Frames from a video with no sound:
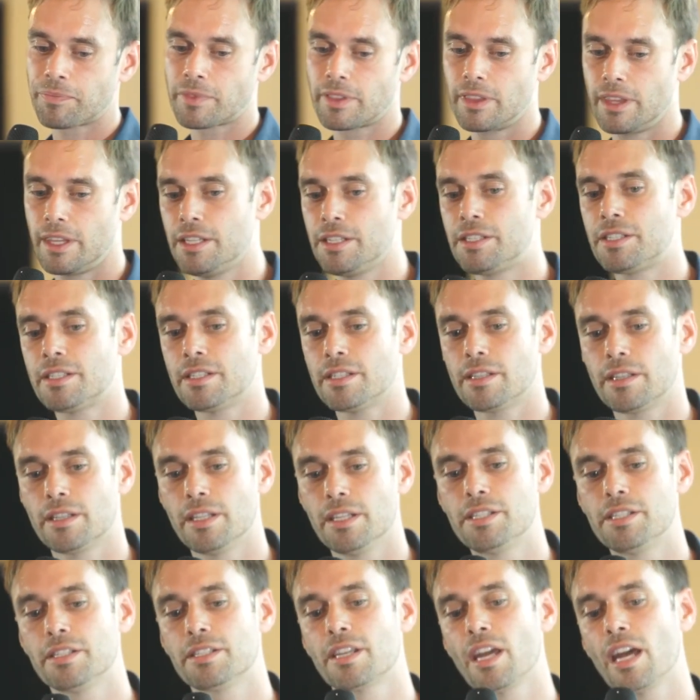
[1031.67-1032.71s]
This
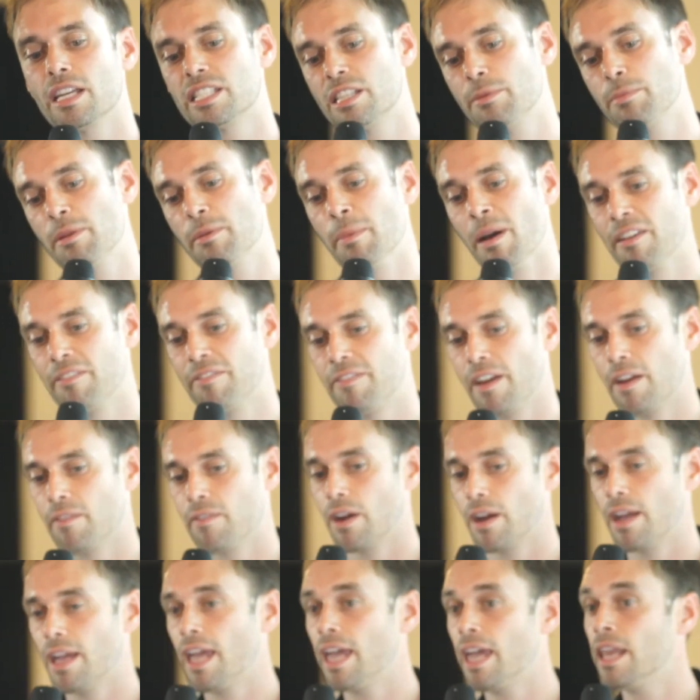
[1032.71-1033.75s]
this has got to be my
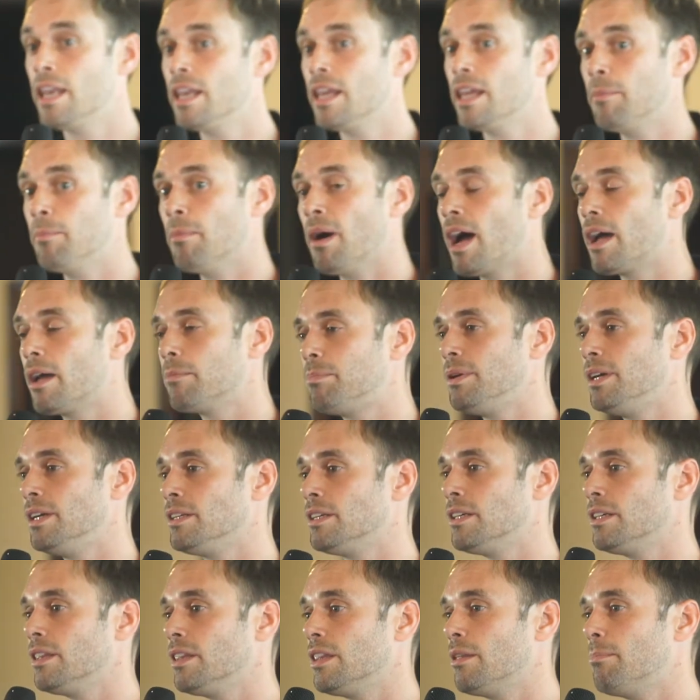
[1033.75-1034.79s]
favorite, and in my
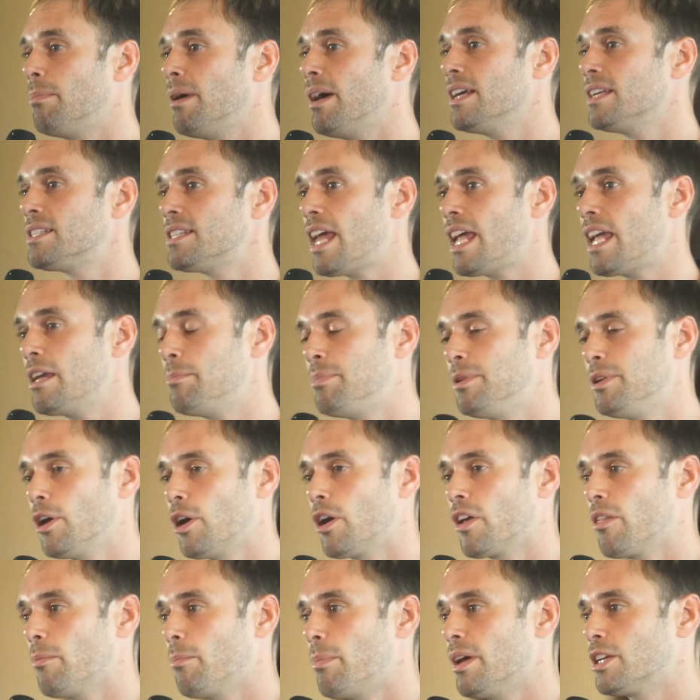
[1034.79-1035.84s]
opinion, the best
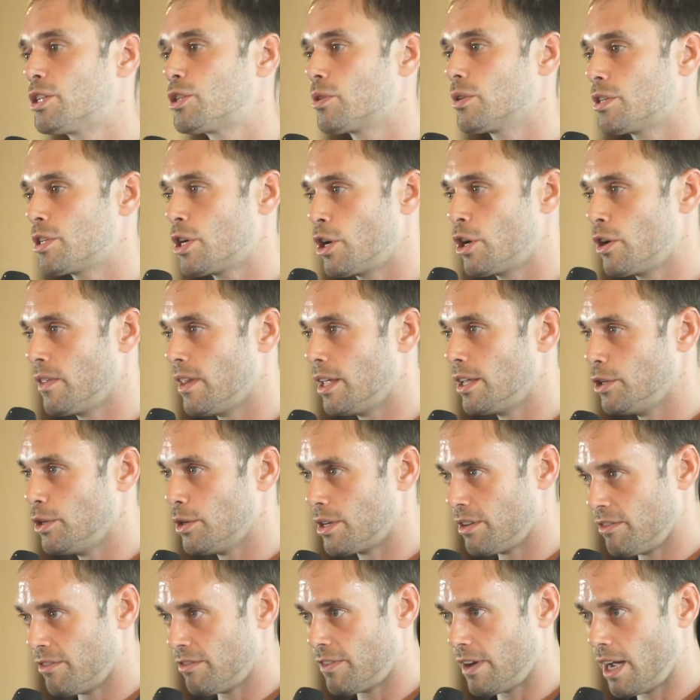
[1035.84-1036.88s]
APR, the best return that you
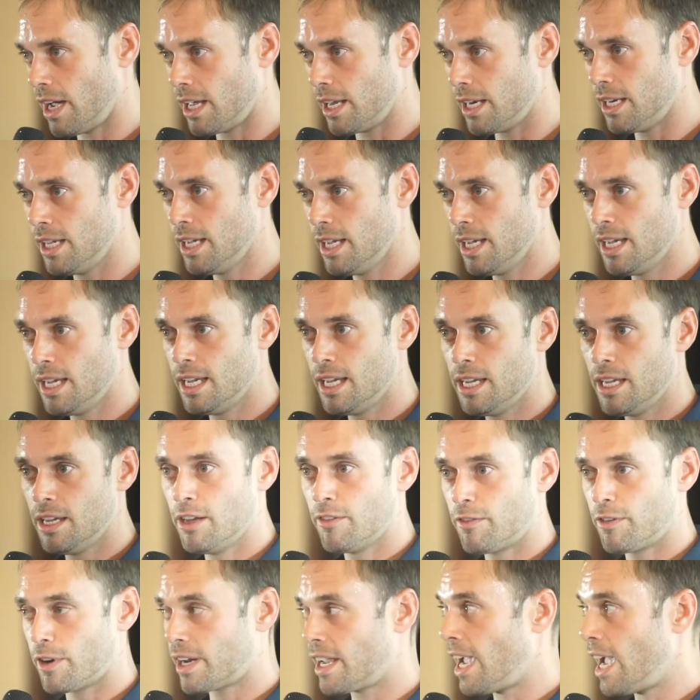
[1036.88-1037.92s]
can find
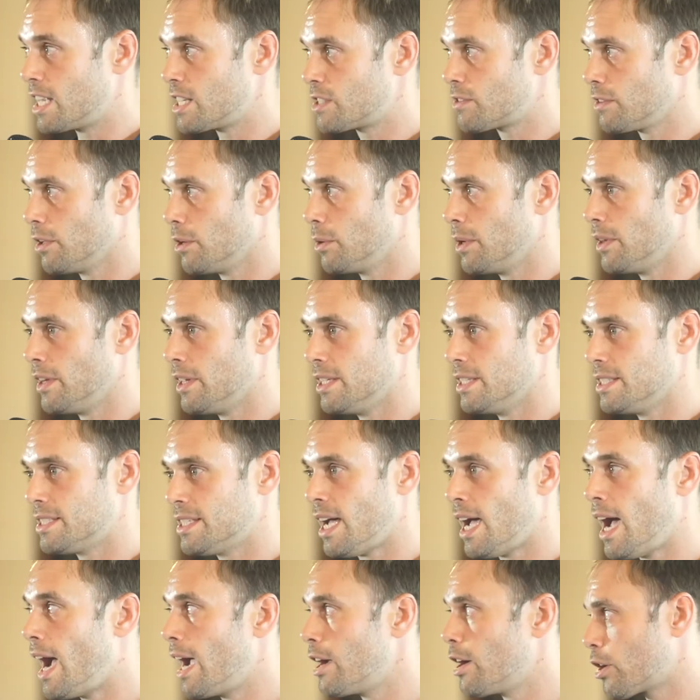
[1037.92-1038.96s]
for cash flow in the
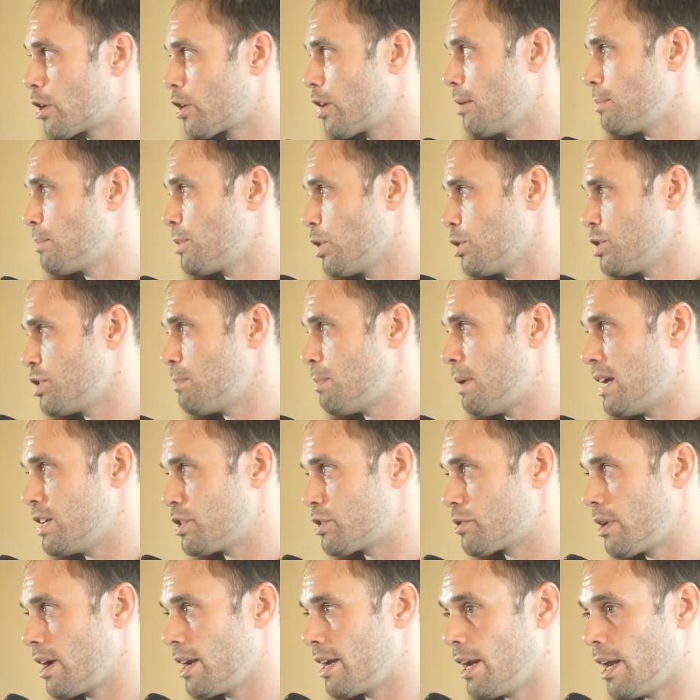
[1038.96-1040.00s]
entire crypto
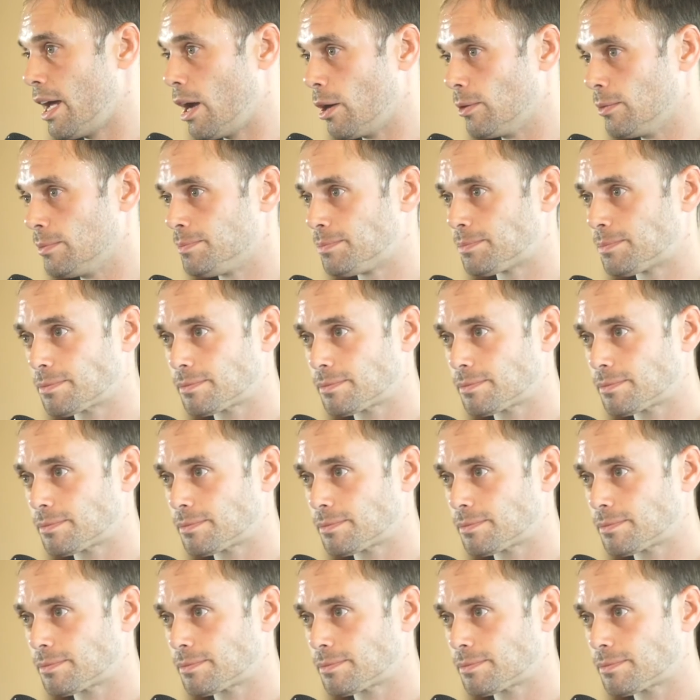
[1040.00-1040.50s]
space right now.